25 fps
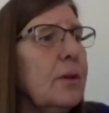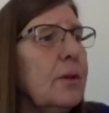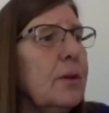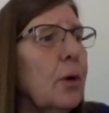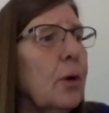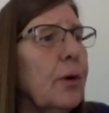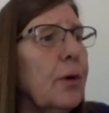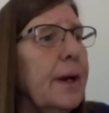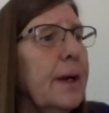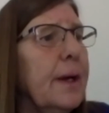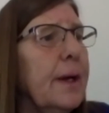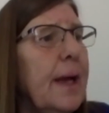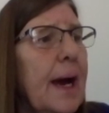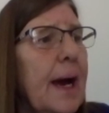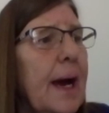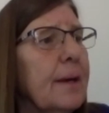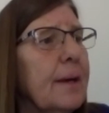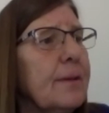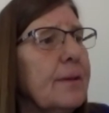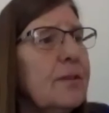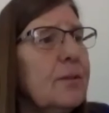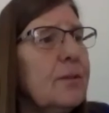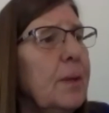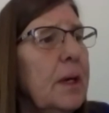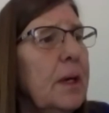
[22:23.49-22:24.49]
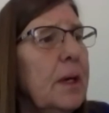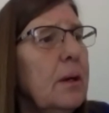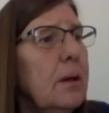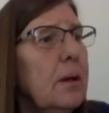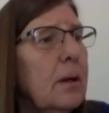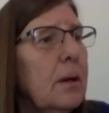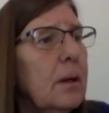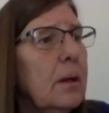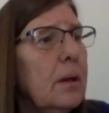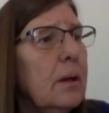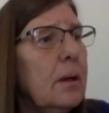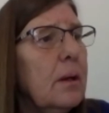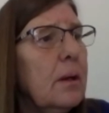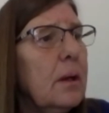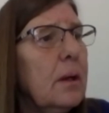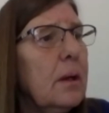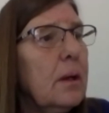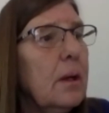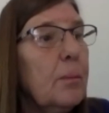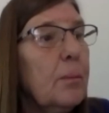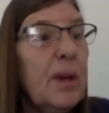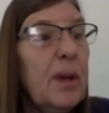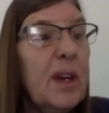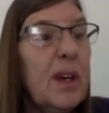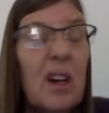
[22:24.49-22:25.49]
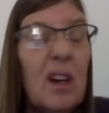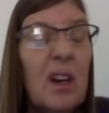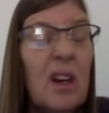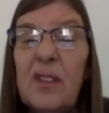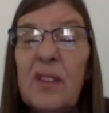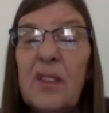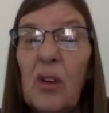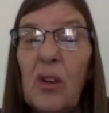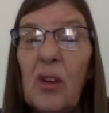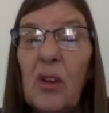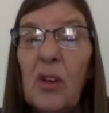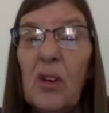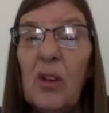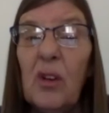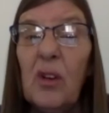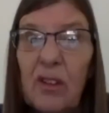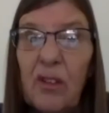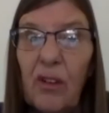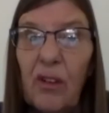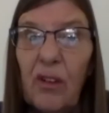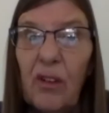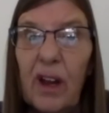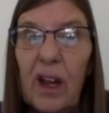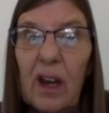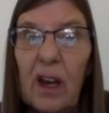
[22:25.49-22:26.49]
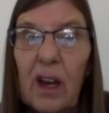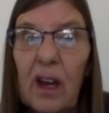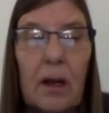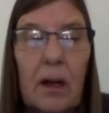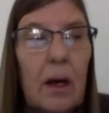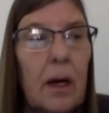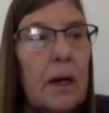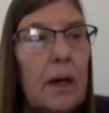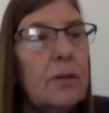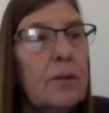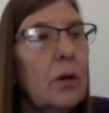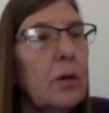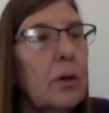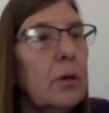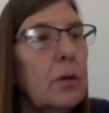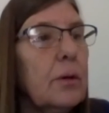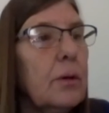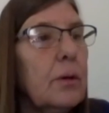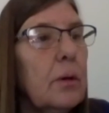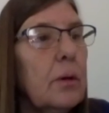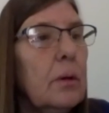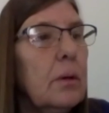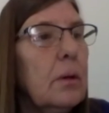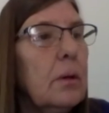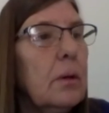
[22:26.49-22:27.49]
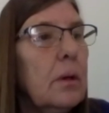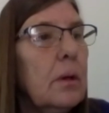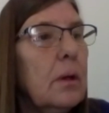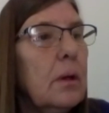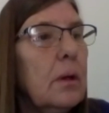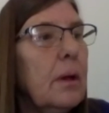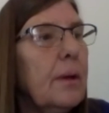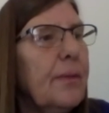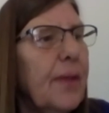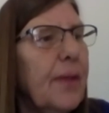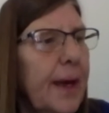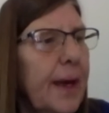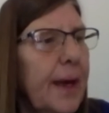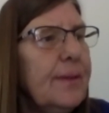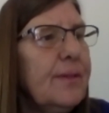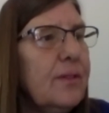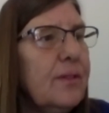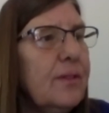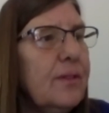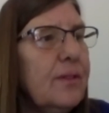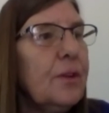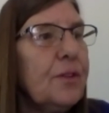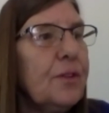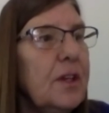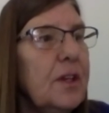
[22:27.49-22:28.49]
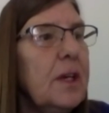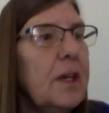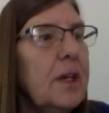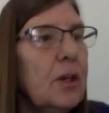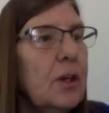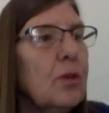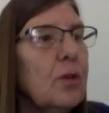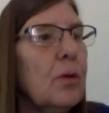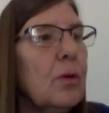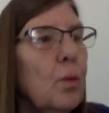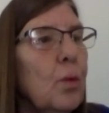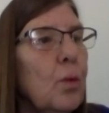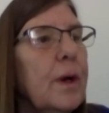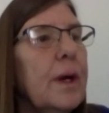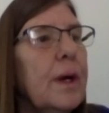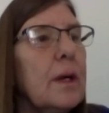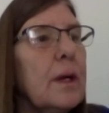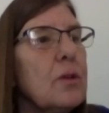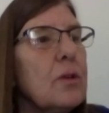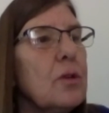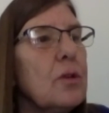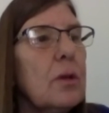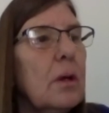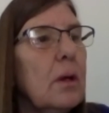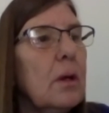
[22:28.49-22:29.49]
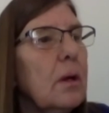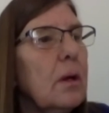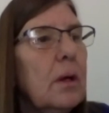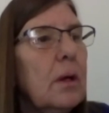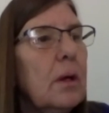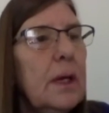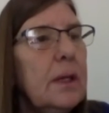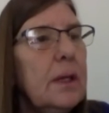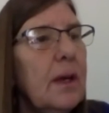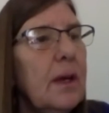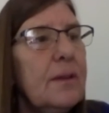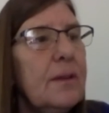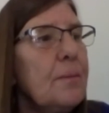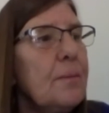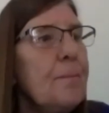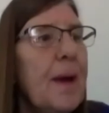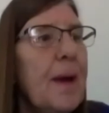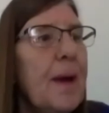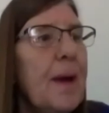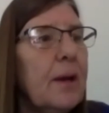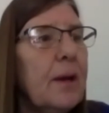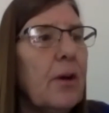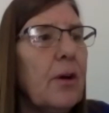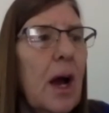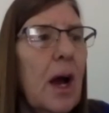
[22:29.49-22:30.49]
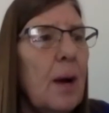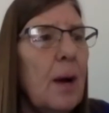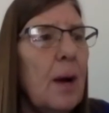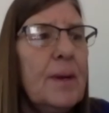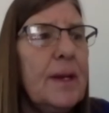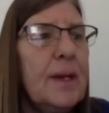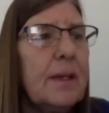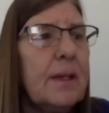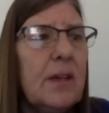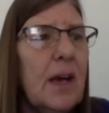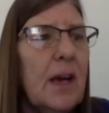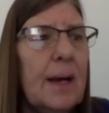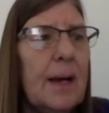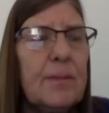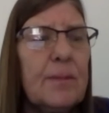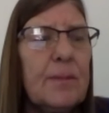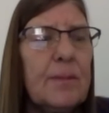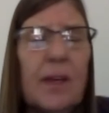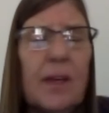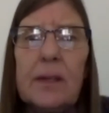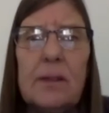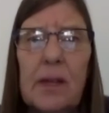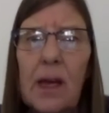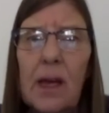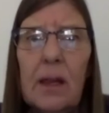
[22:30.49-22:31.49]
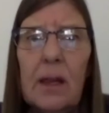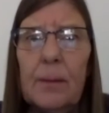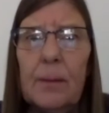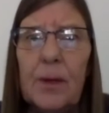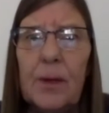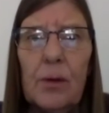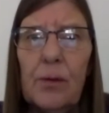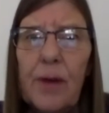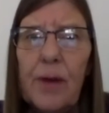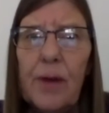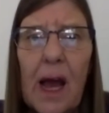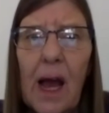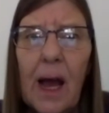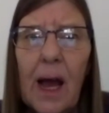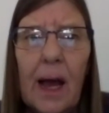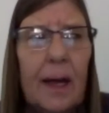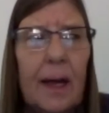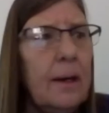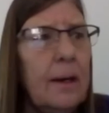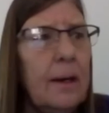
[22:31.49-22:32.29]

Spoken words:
Gloria had asked me. "Because they're ignorant," I told her. "They still think you're a witch. It doesn't matter how many times I tell them you're not."